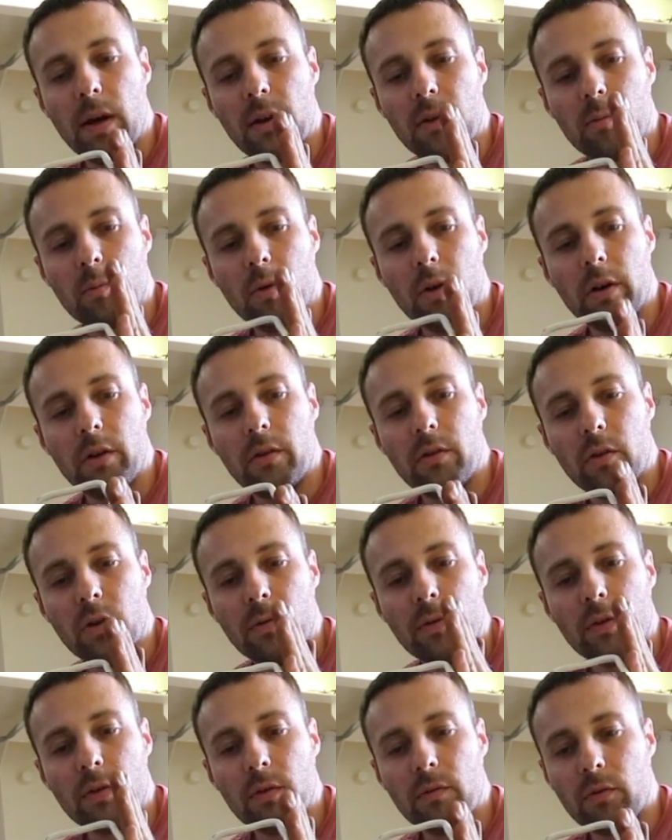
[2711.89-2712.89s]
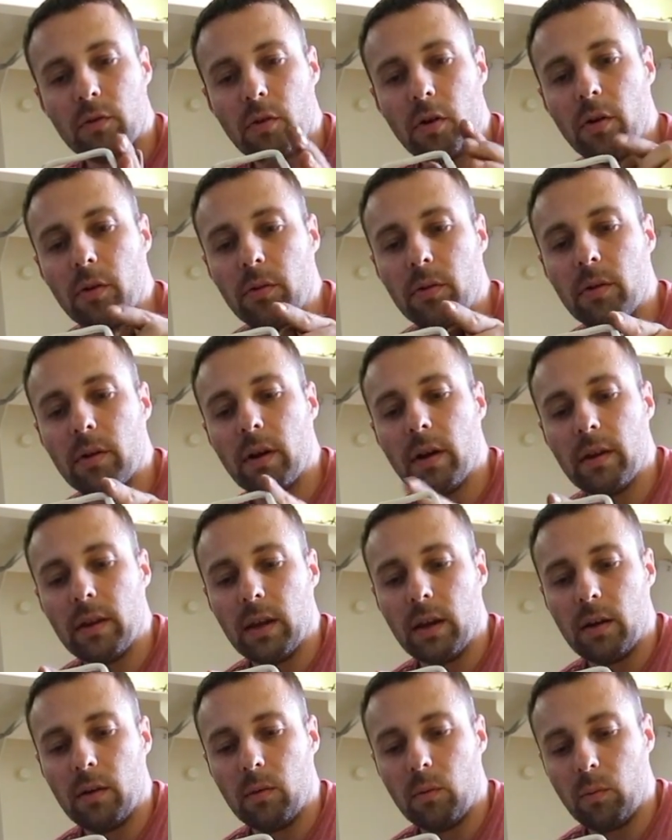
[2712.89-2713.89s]
as my surface of truth, and
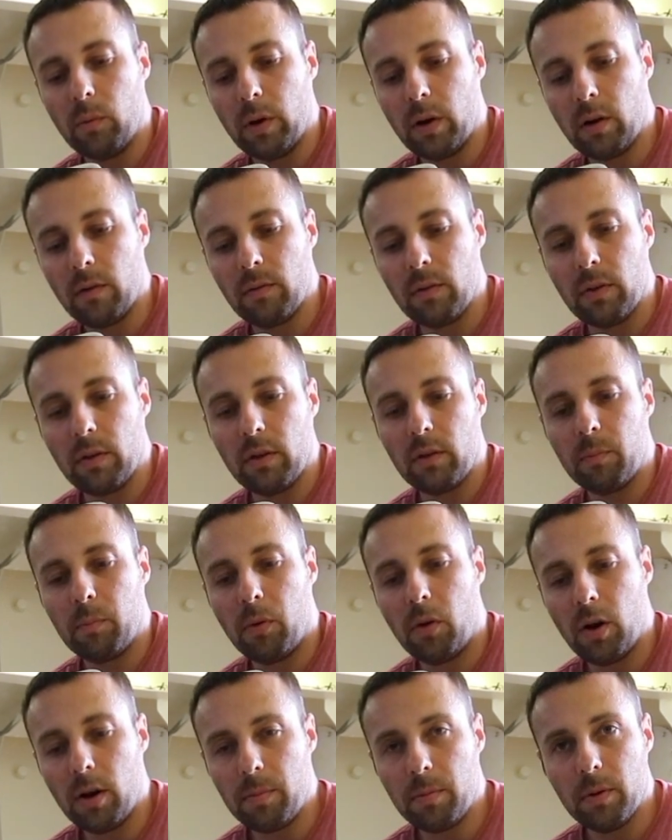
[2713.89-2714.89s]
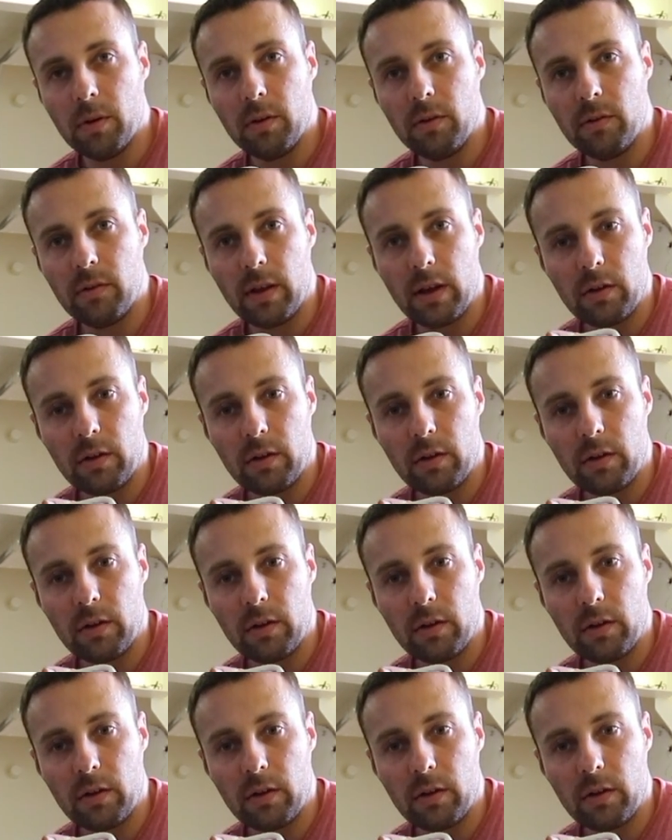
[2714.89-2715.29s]
then wherever this pipe is,